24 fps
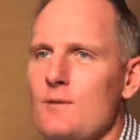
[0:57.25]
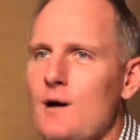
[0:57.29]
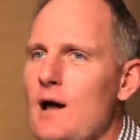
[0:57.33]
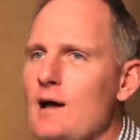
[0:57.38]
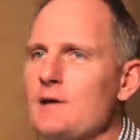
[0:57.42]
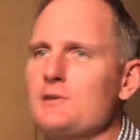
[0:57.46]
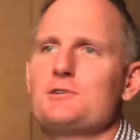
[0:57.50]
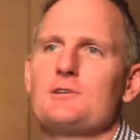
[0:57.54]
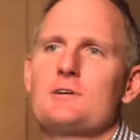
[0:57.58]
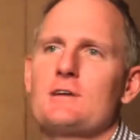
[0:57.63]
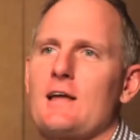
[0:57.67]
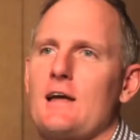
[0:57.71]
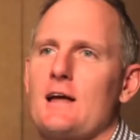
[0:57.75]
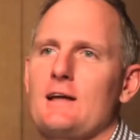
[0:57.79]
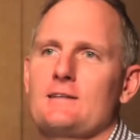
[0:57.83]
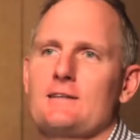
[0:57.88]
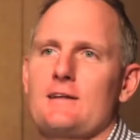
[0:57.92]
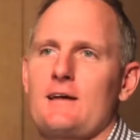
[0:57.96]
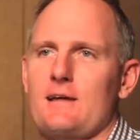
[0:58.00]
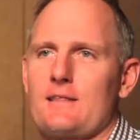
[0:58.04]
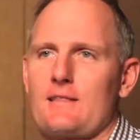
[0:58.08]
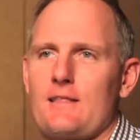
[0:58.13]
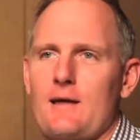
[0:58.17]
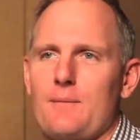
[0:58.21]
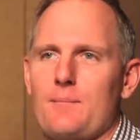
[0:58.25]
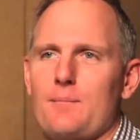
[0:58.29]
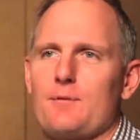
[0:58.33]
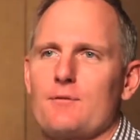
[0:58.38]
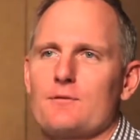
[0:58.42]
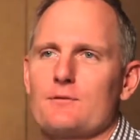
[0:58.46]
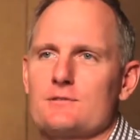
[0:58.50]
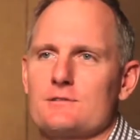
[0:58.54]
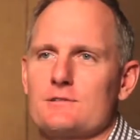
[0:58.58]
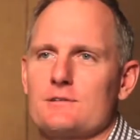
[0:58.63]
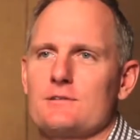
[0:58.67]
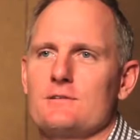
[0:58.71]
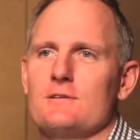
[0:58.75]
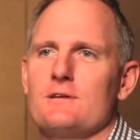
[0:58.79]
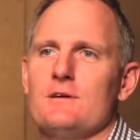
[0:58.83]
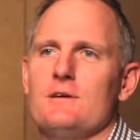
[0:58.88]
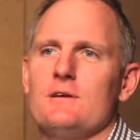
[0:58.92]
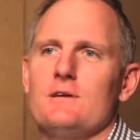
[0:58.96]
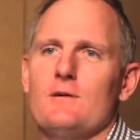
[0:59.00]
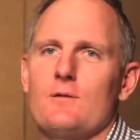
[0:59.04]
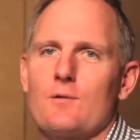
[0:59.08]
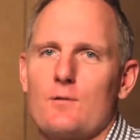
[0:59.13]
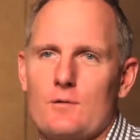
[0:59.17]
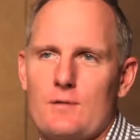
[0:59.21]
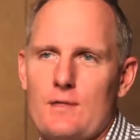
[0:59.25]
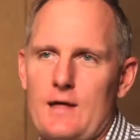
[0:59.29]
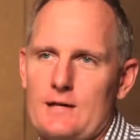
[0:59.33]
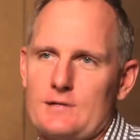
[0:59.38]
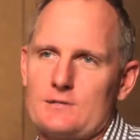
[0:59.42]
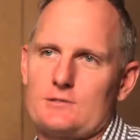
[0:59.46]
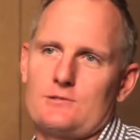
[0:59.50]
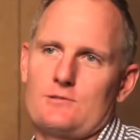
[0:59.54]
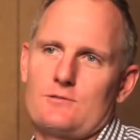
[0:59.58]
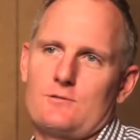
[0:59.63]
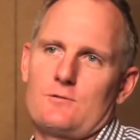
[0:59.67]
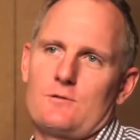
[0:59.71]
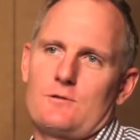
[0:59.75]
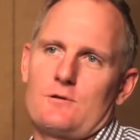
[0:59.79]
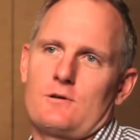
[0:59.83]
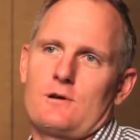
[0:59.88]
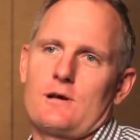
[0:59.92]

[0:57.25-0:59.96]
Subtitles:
I should contact that person or that store.